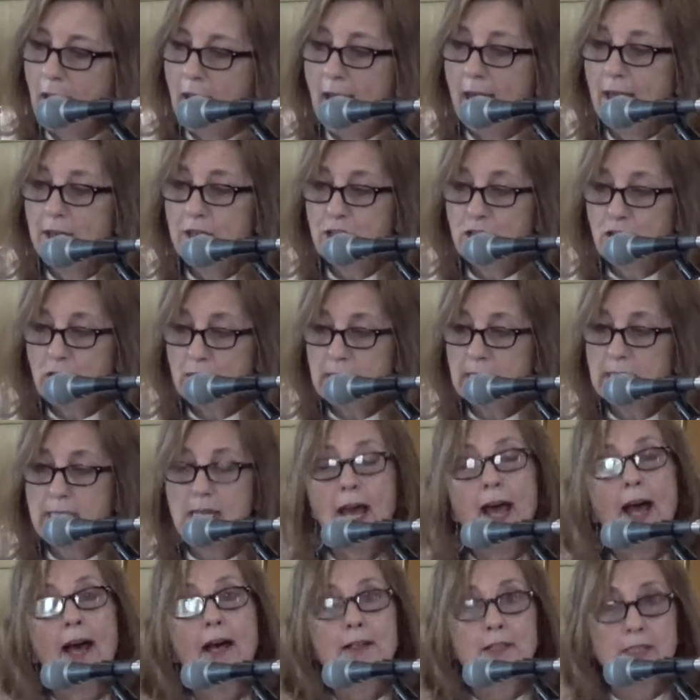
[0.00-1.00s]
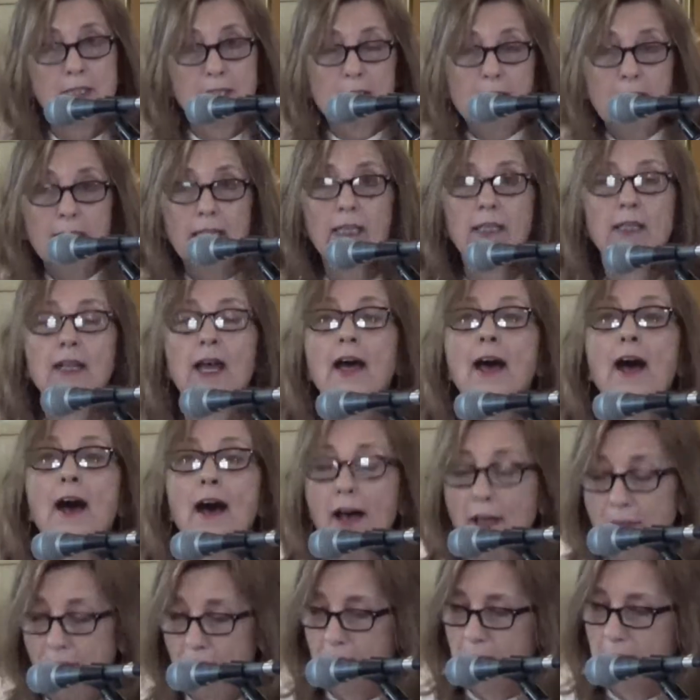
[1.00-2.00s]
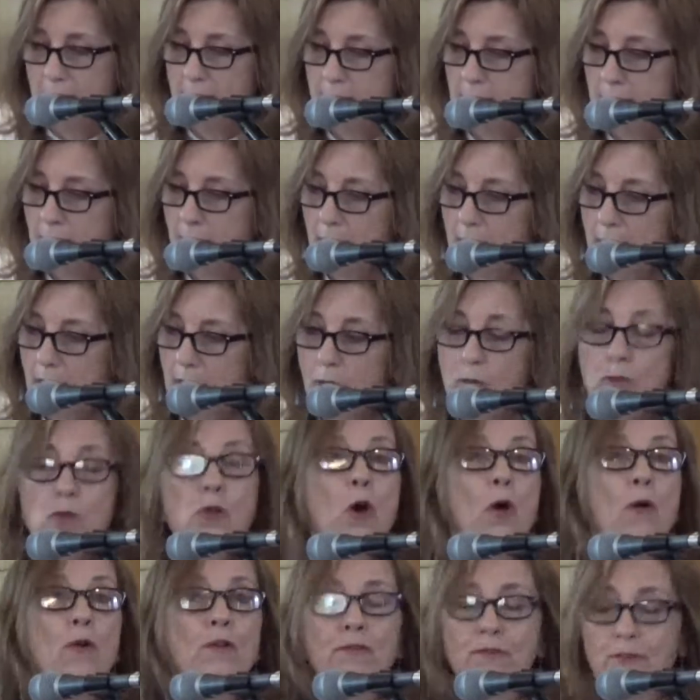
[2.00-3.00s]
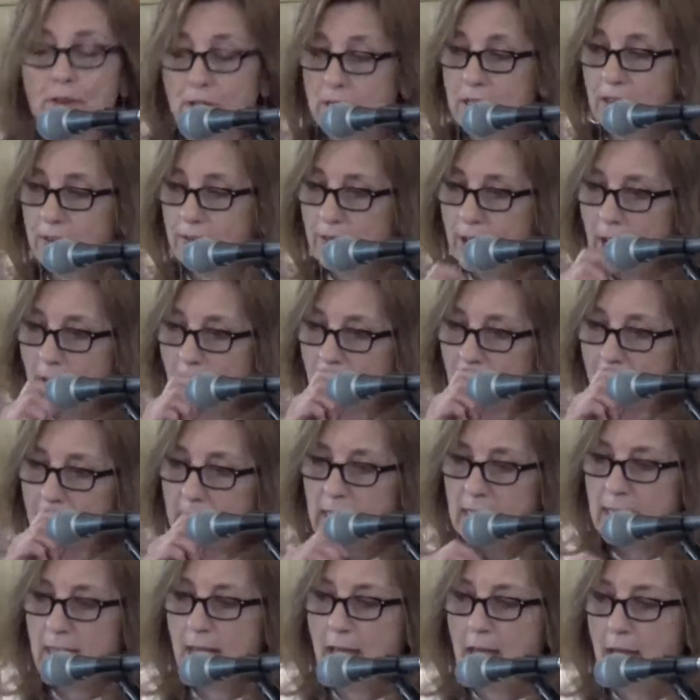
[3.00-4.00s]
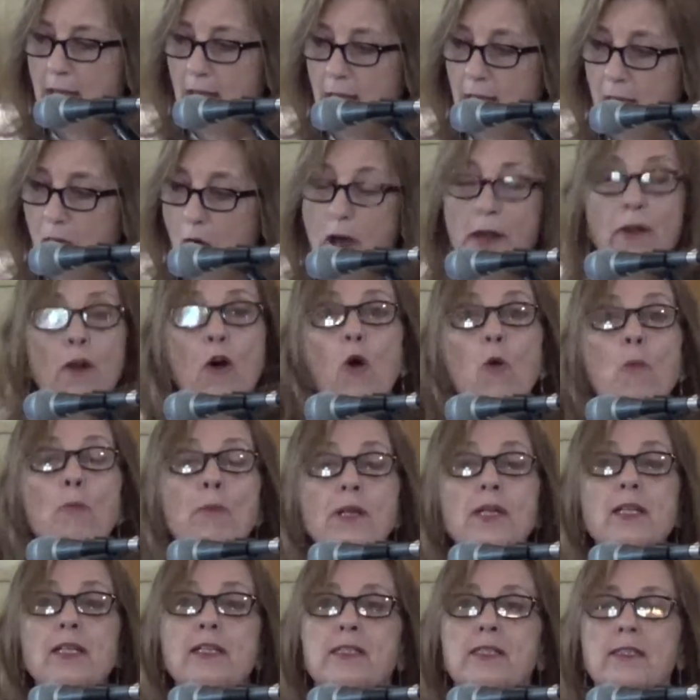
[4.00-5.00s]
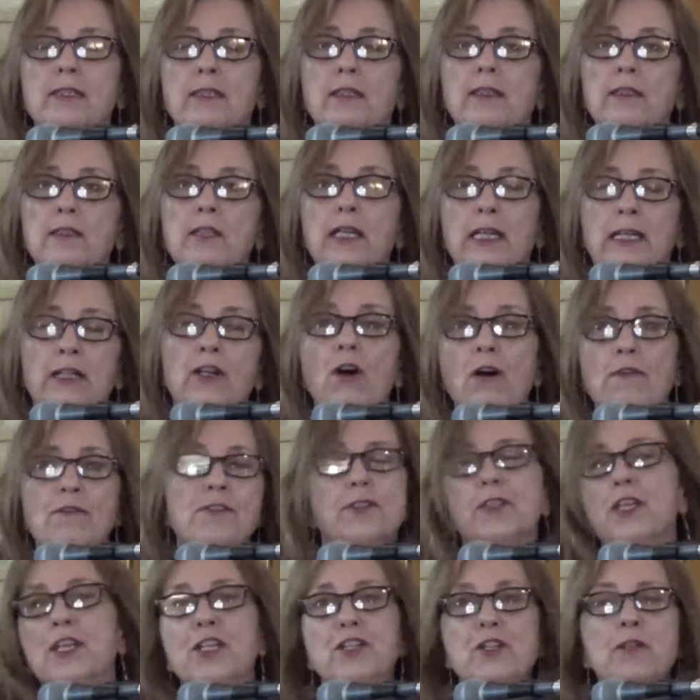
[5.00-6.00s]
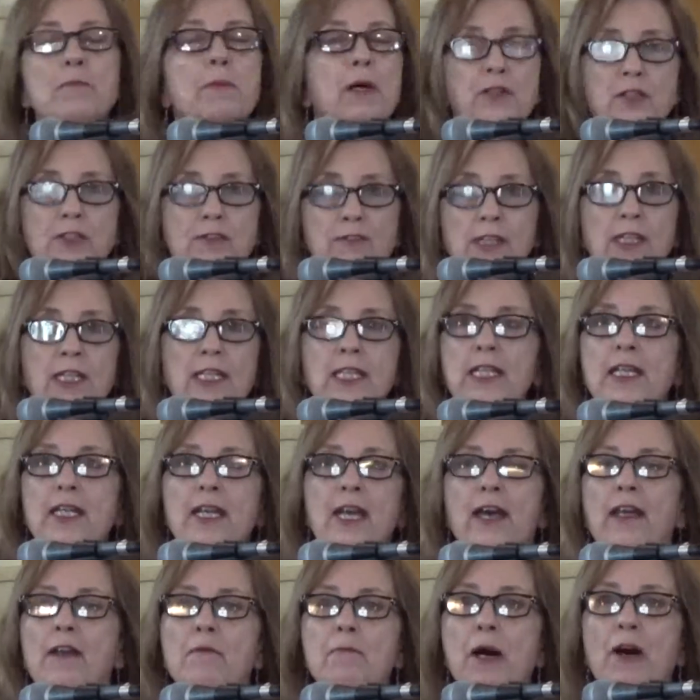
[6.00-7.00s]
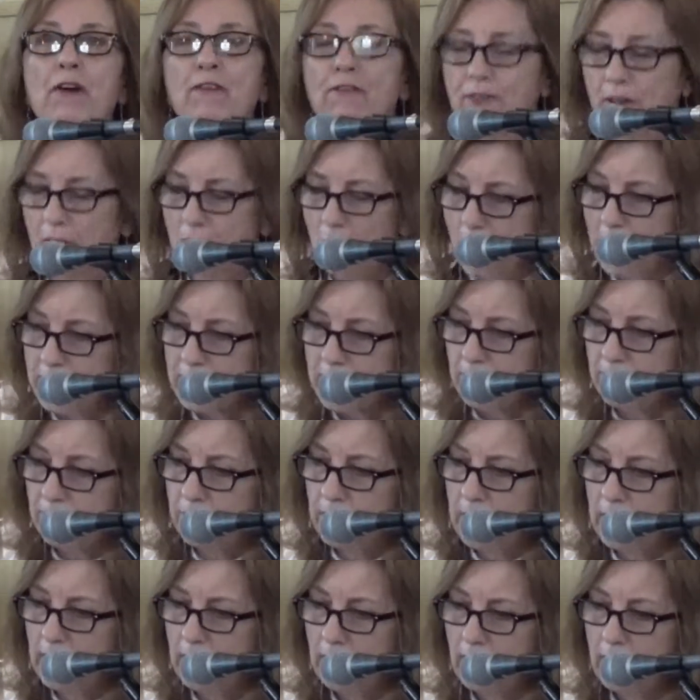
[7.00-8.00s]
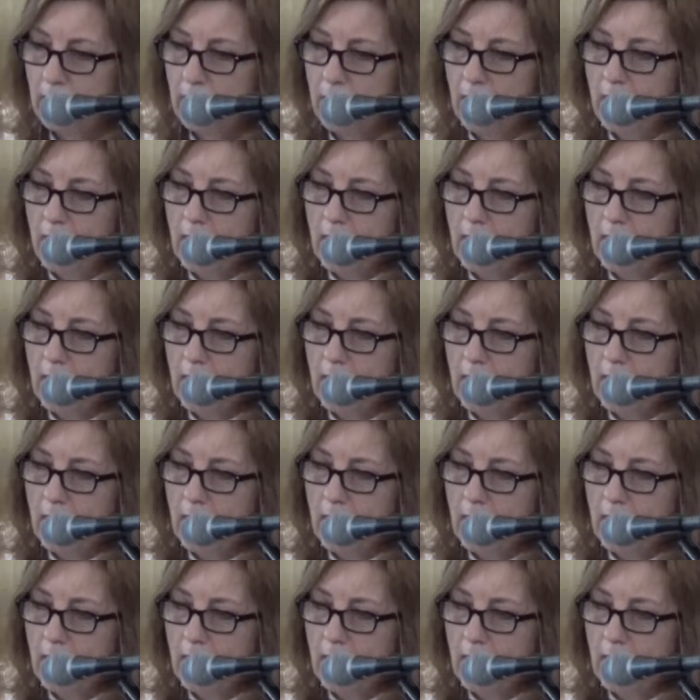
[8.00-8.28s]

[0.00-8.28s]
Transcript: and just as in Athens, known for divine and an openness in conversation about divinity and about philosophy,